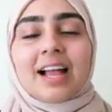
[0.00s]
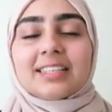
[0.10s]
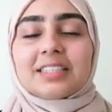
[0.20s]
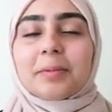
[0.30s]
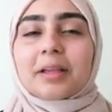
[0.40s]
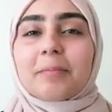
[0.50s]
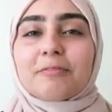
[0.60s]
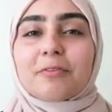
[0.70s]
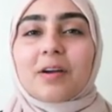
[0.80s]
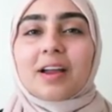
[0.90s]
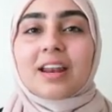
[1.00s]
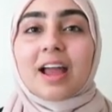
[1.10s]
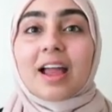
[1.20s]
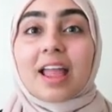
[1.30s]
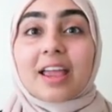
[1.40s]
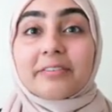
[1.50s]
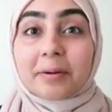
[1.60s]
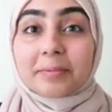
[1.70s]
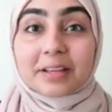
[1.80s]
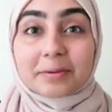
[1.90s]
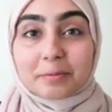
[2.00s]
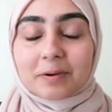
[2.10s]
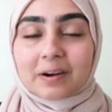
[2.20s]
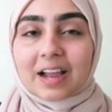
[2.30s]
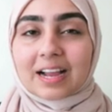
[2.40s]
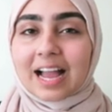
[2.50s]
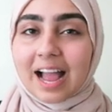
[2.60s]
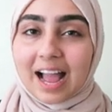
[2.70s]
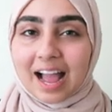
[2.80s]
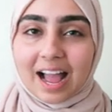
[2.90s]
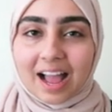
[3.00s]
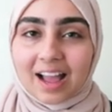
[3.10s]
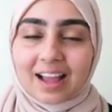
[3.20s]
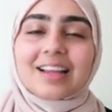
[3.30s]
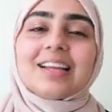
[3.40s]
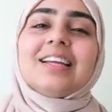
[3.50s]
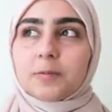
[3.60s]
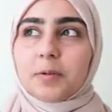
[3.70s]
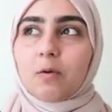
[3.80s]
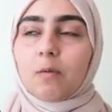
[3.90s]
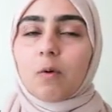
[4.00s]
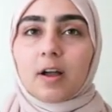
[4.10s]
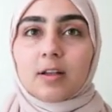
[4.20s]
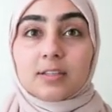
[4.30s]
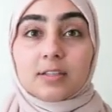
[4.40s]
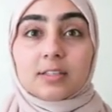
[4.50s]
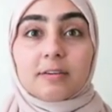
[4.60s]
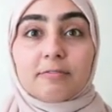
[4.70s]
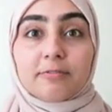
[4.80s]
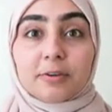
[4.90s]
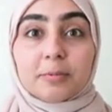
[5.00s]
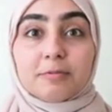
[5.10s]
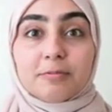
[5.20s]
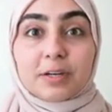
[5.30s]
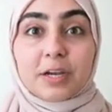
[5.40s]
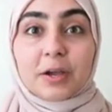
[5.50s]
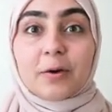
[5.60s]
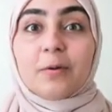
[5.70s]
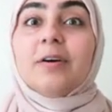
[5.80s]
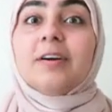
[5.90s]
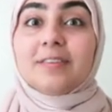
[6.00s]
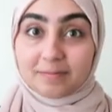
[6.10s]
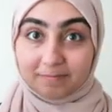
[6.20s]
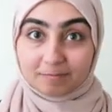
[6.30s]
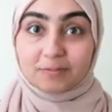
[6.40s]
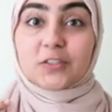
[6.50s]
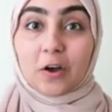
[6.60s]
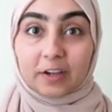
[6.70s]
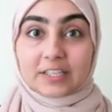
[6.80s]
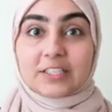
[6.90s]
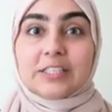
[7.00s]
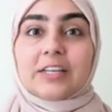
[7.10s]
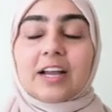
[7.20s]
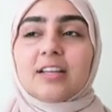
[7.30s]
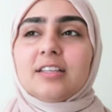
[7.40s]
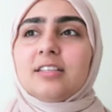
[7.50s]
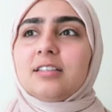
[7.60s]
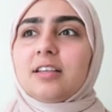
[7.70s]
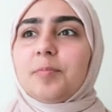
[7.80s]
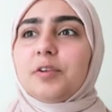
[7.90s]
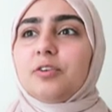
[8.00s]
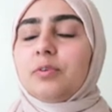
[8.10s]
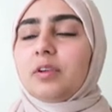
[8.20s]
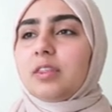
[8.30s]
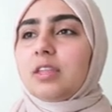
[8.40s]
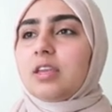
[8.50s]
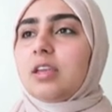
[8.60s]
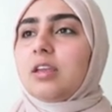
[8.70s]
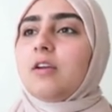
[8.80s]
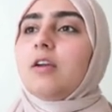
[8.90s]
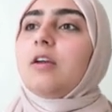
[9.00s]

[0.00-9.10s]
Assalamu alaikum everyone, and Ramadan Mubarak! Ha! It's been a while since I've filmed a video talking to you guys, since I've been doing the